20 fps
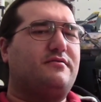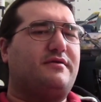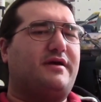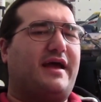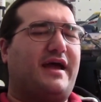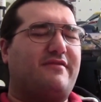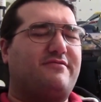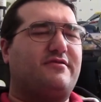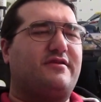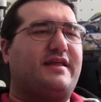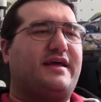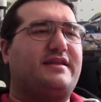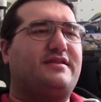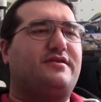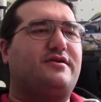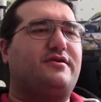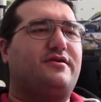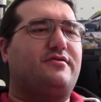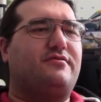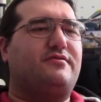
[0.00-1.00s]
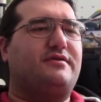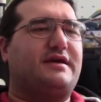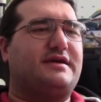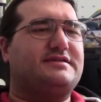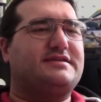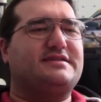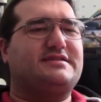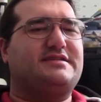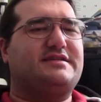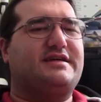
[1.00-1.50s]
After that, though, as
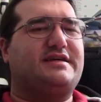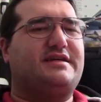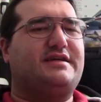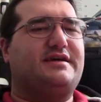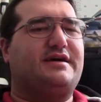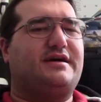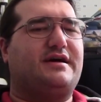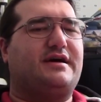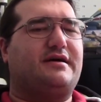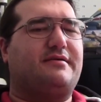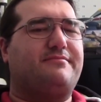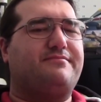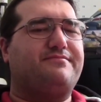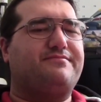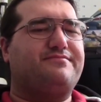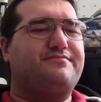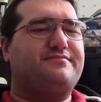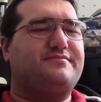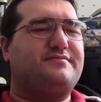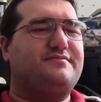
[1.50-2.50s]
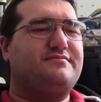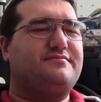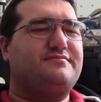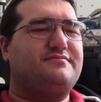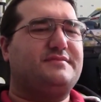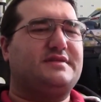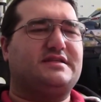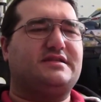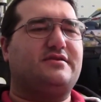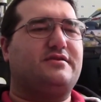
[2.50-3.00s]
I said,
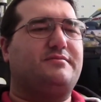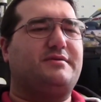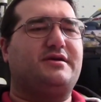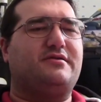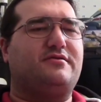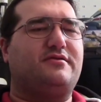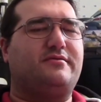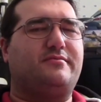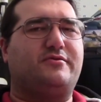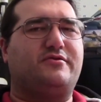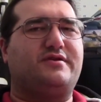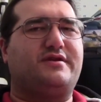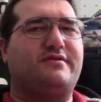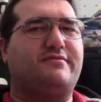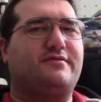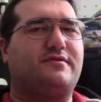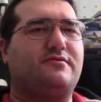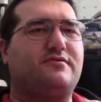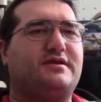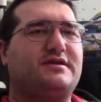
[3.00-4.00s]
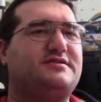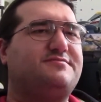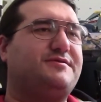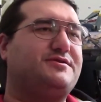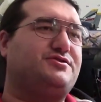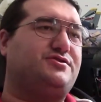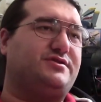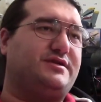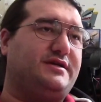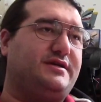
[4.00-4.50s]
it's going to be a little more difficult,
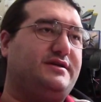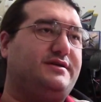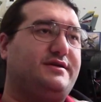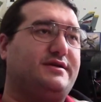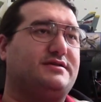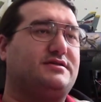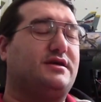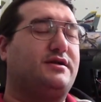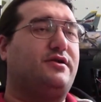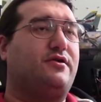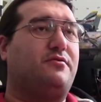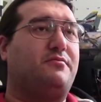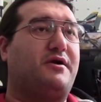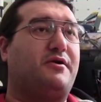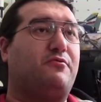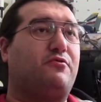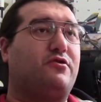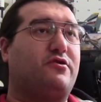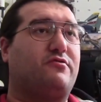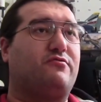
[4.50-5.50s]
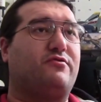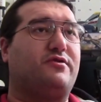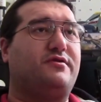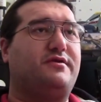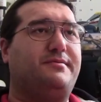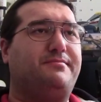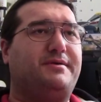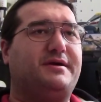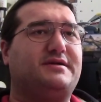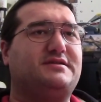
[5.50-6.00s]
especially because I know my work
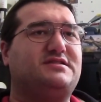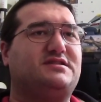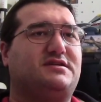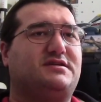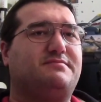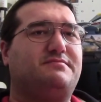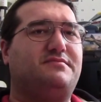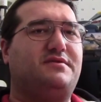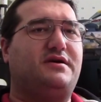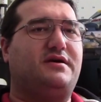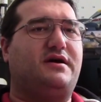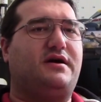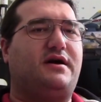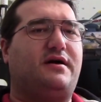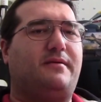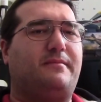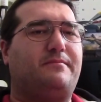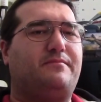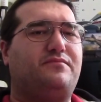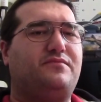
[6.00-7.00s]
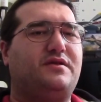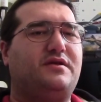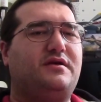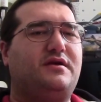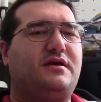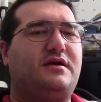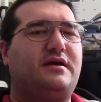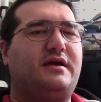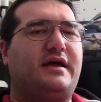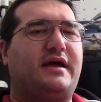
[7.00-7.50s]
really picks up
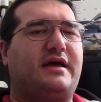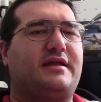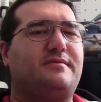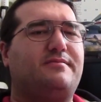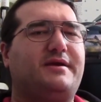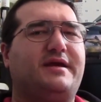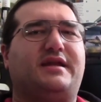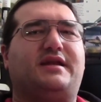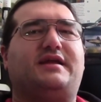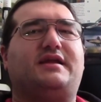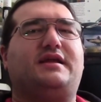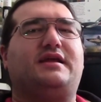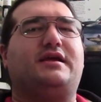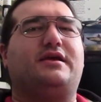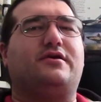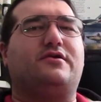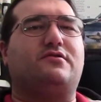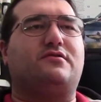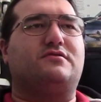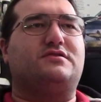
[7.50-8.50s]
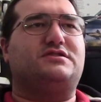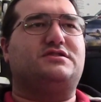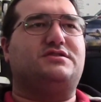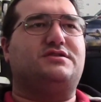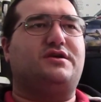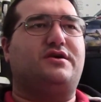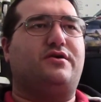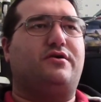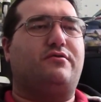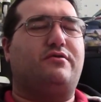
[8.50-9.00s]
at the beginning of the year.
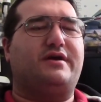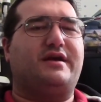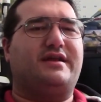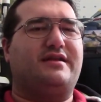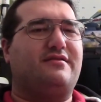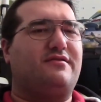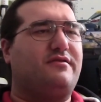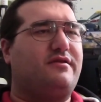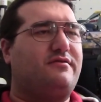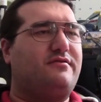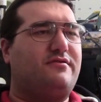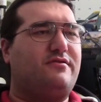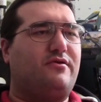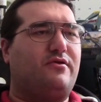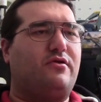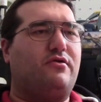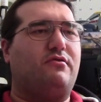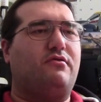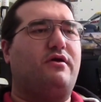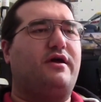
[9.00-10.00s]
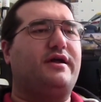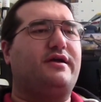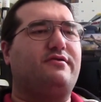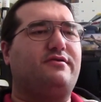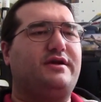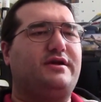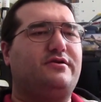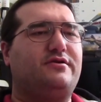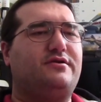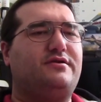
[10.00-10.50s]
So, in all
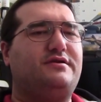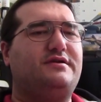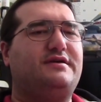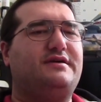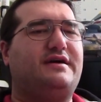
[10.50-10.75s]
likelihood,